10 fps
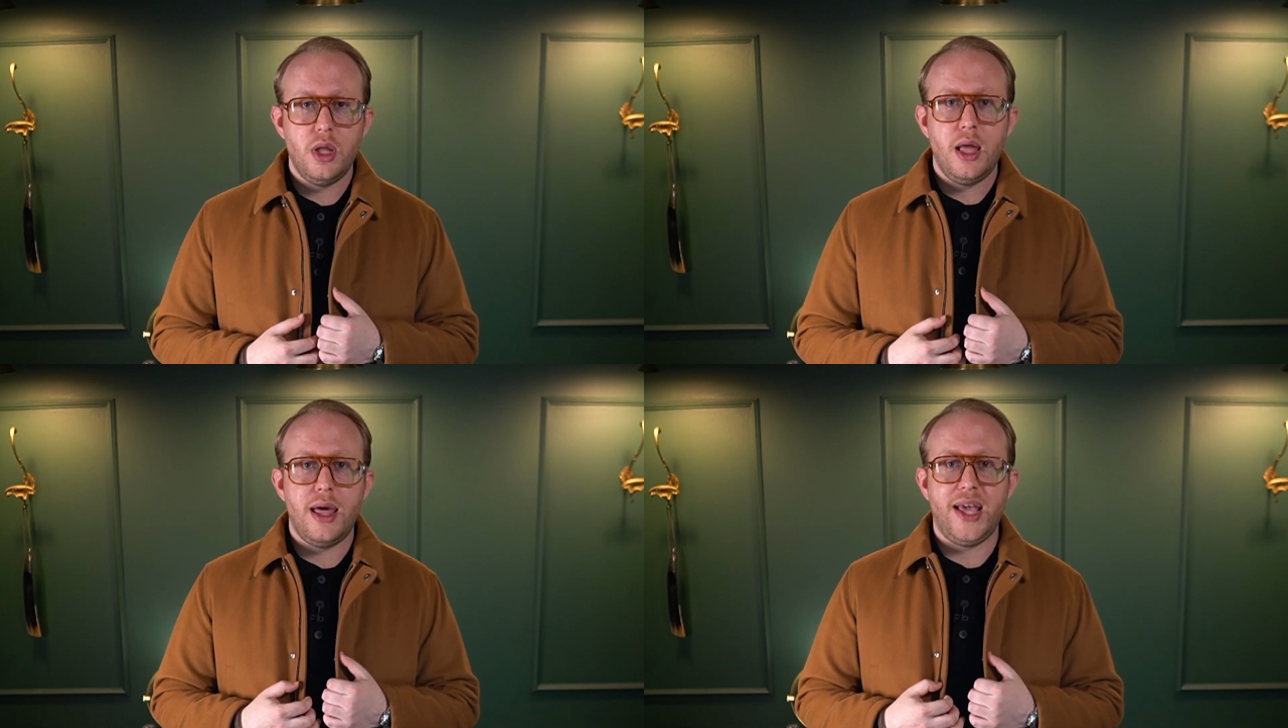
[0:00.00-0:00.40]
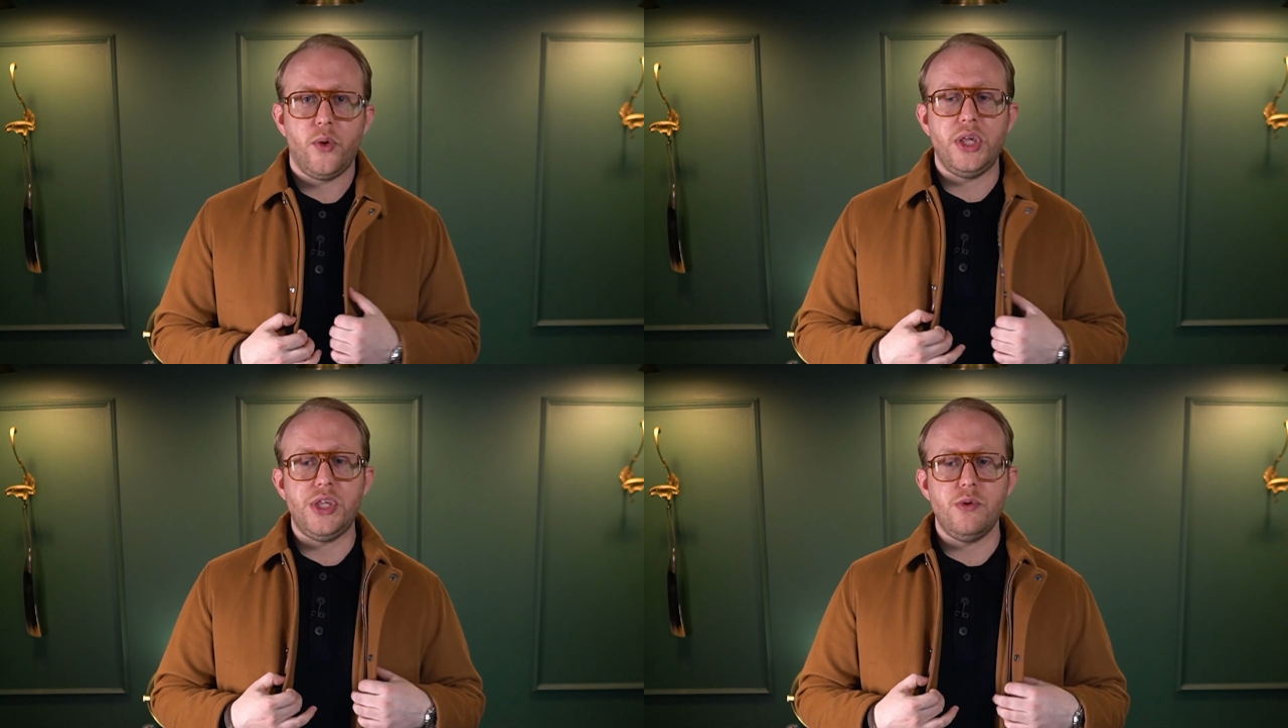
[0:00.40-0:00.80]
and I can
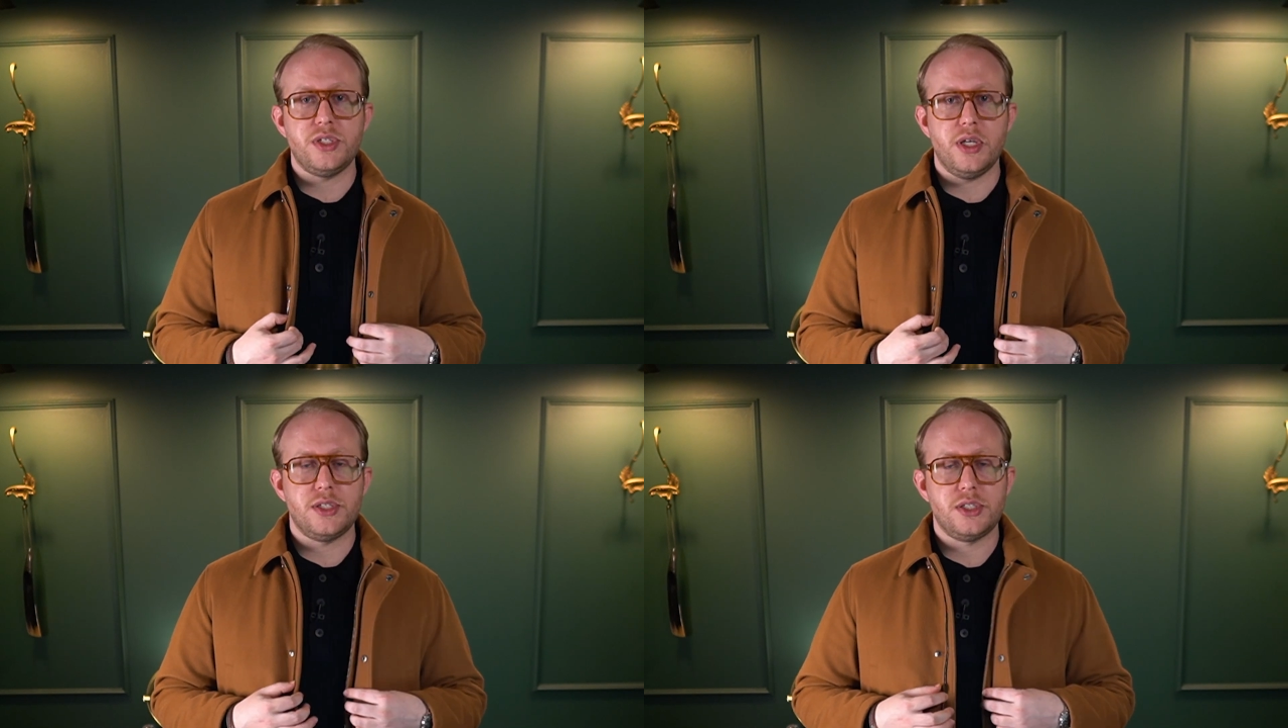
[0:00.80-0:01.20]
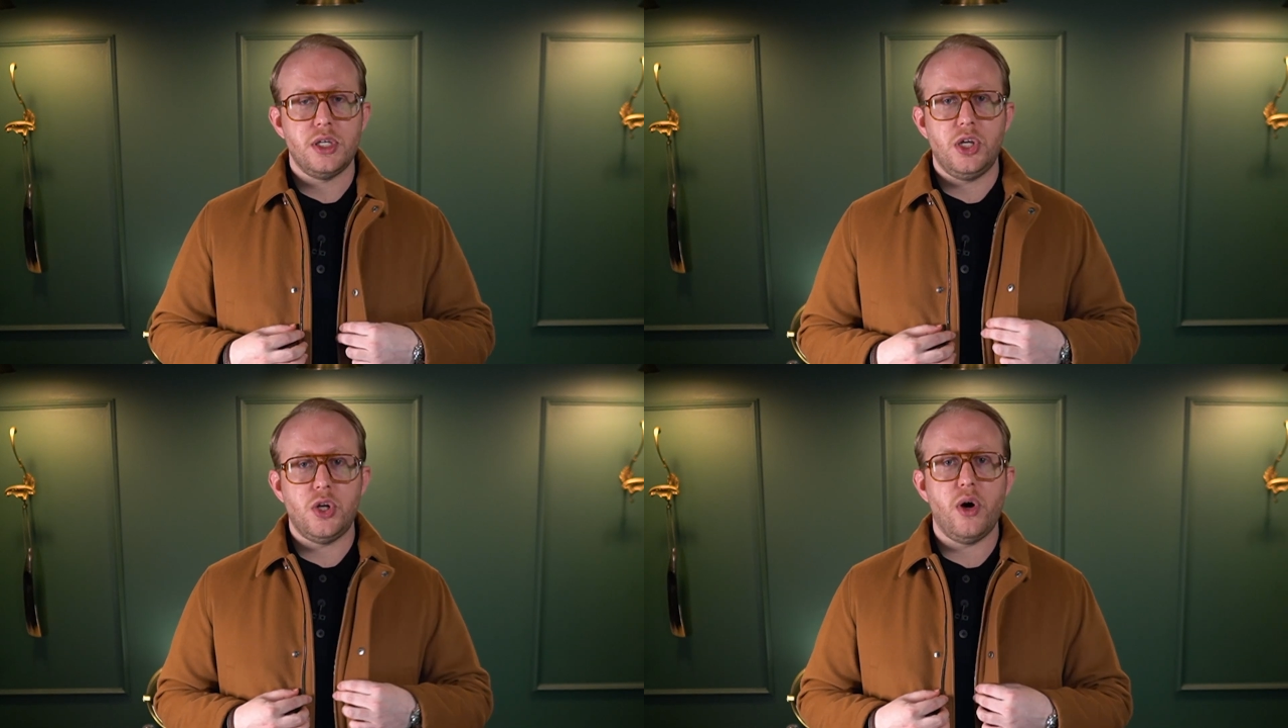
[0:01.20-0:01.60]
only use this,
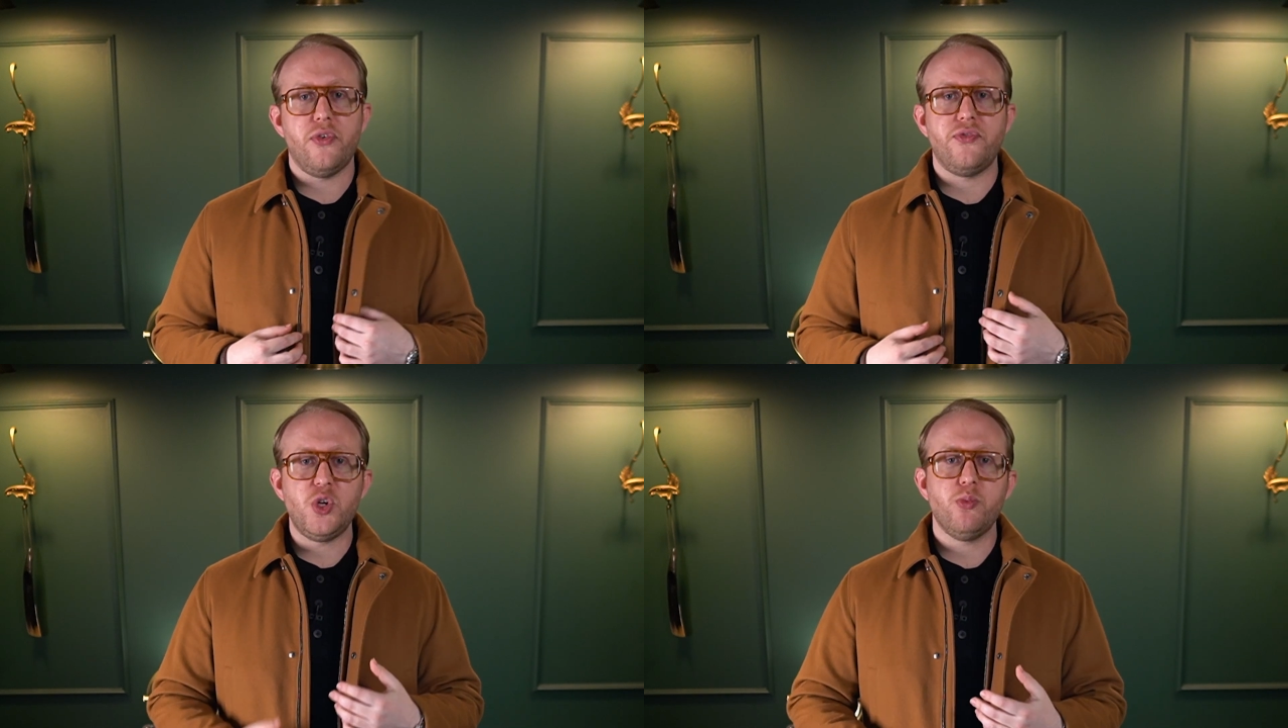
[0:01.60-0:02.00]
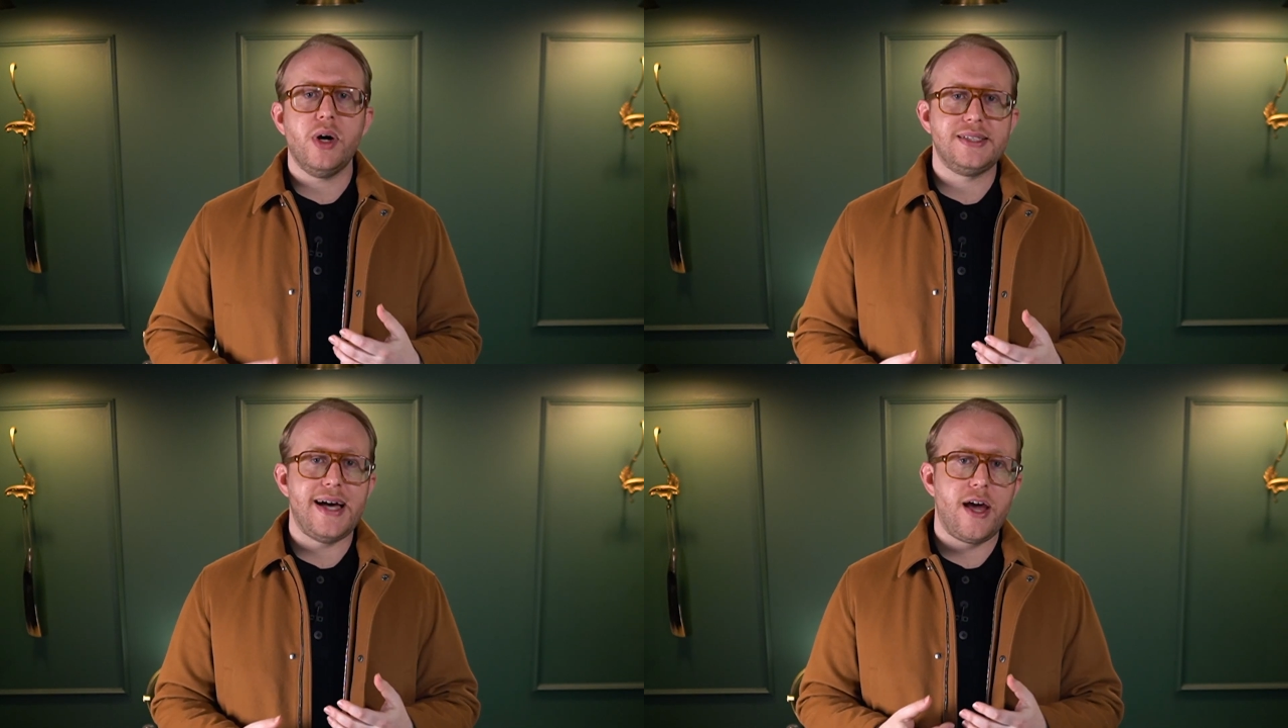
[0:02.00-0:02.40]
a few
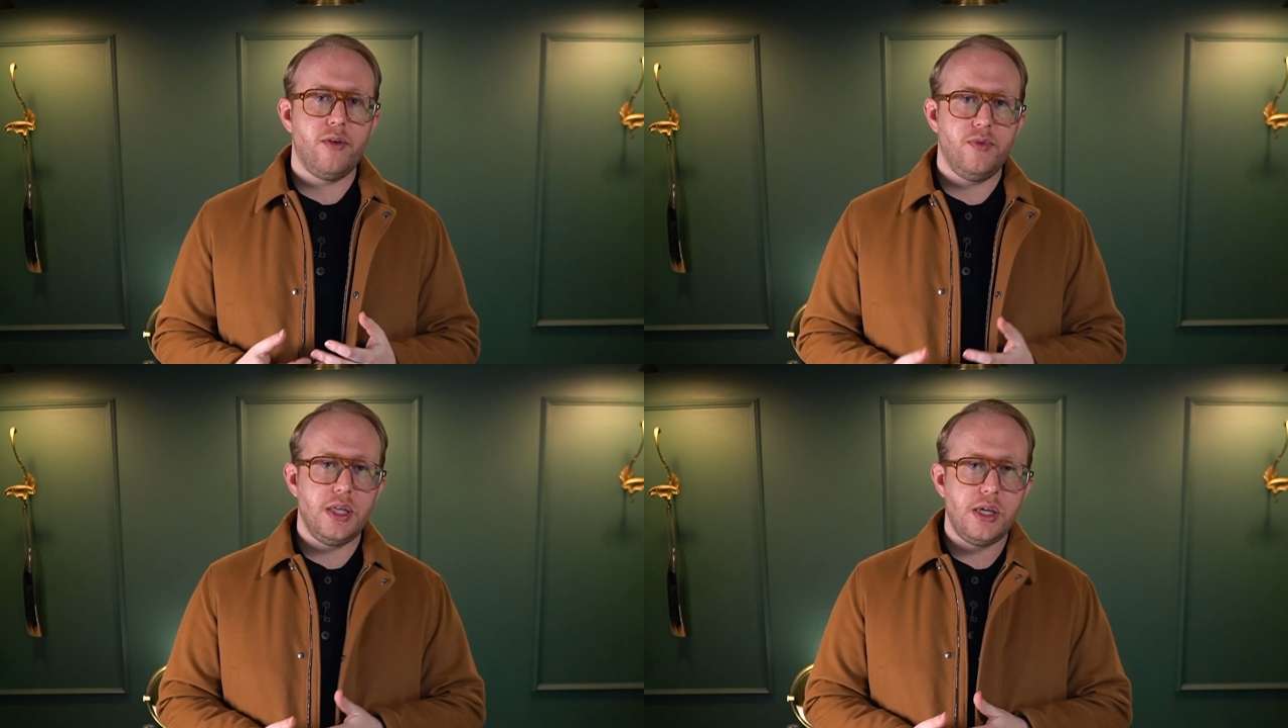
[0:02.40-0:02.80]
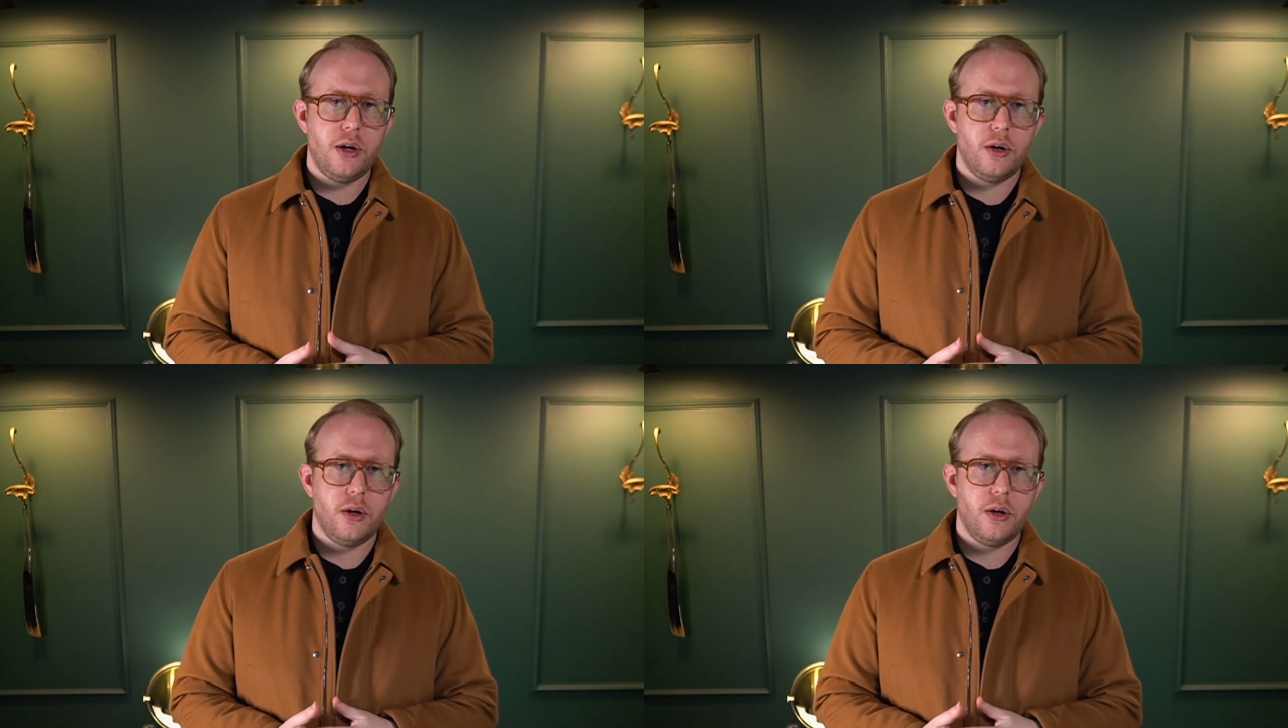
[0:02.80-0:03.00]
months out of the year.